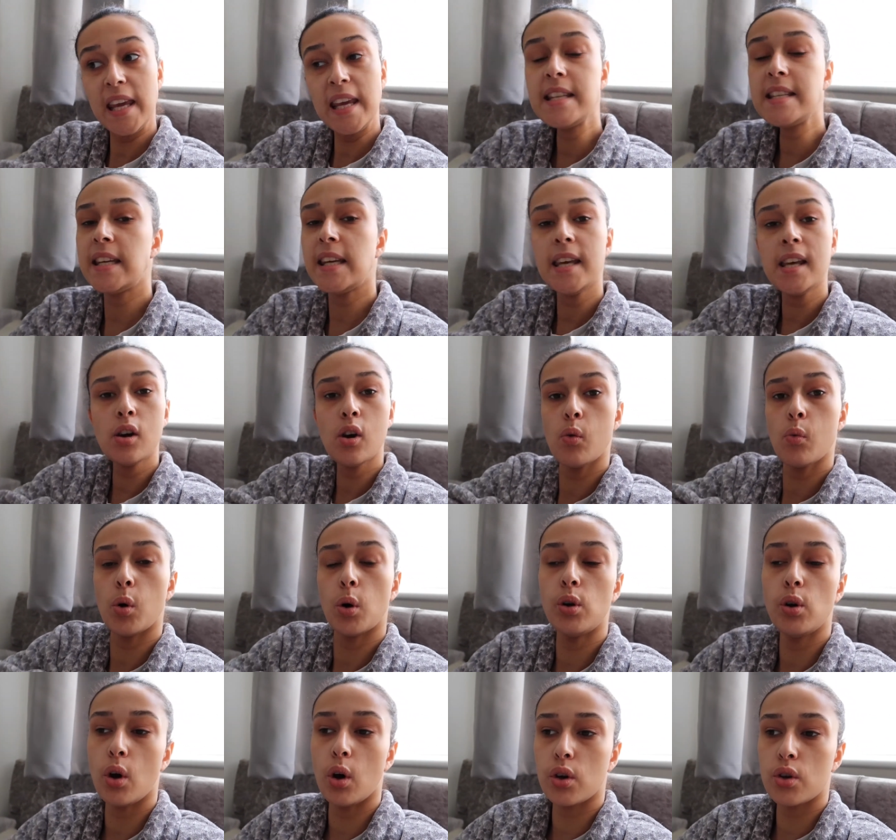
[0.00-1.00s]
eating or
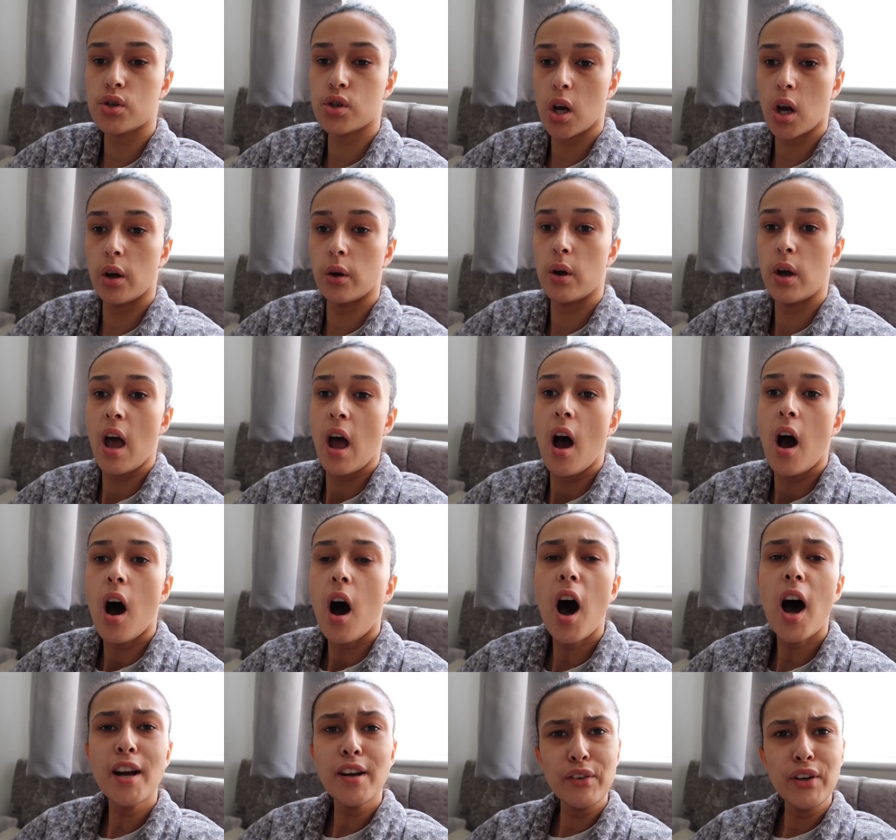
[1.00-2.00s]
whatnot so
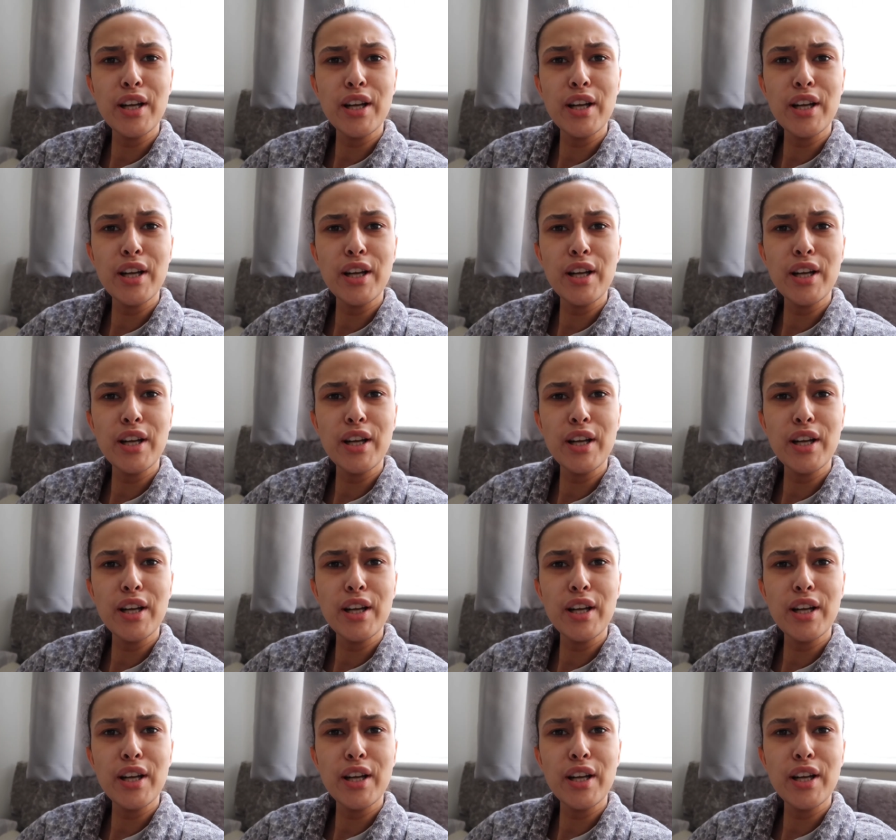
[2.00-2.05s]
I